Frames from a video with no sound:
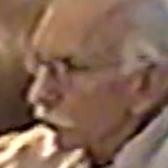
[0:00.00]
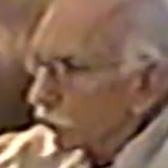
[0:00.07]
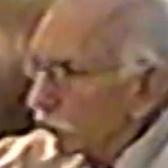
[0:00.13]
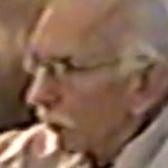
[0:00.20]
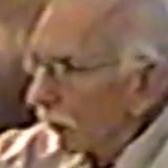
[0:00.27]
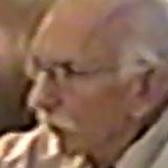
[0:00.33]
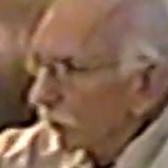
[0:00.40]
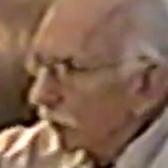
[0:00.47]

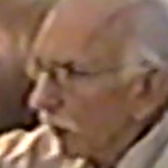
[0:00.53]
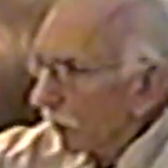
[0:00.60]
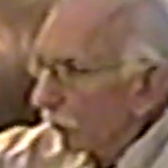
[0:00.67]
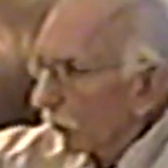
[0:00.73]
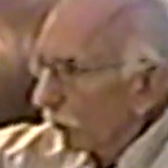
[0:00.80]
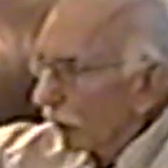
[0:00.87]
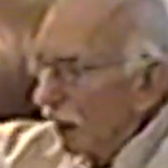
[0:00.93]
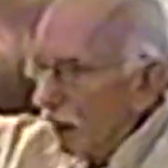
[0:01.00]
shark came
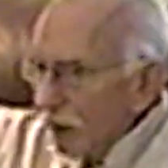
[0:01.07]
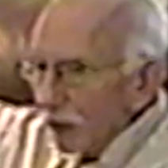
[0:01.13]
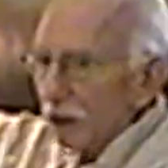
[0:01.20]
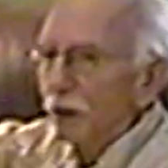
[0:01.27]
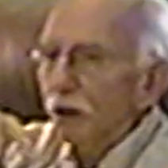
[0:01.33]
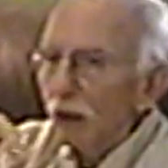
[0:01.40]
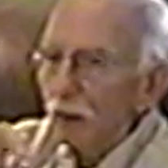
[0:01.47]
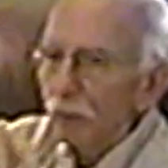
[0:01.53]
around
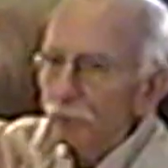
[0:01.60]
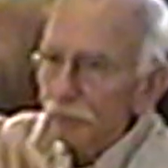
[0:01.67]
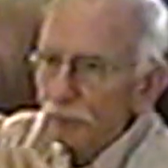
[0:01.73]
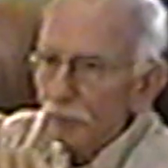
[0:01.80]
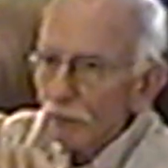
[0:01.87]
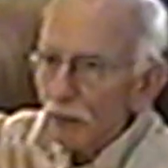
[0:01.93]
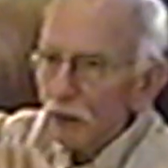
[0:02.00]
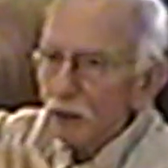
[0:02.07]
again,
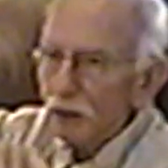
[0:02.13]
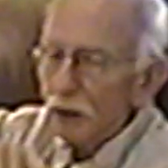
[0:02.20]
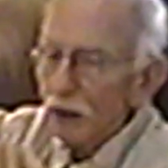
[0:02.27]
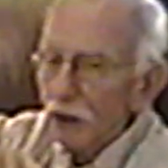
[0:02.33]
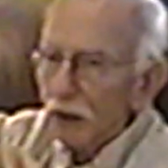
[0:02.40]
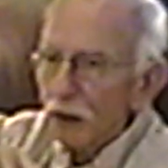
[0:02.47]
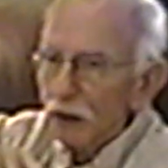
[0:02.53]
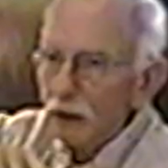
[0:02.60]

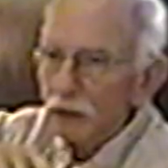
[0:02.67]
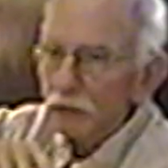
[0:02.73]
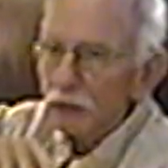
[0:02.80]
and he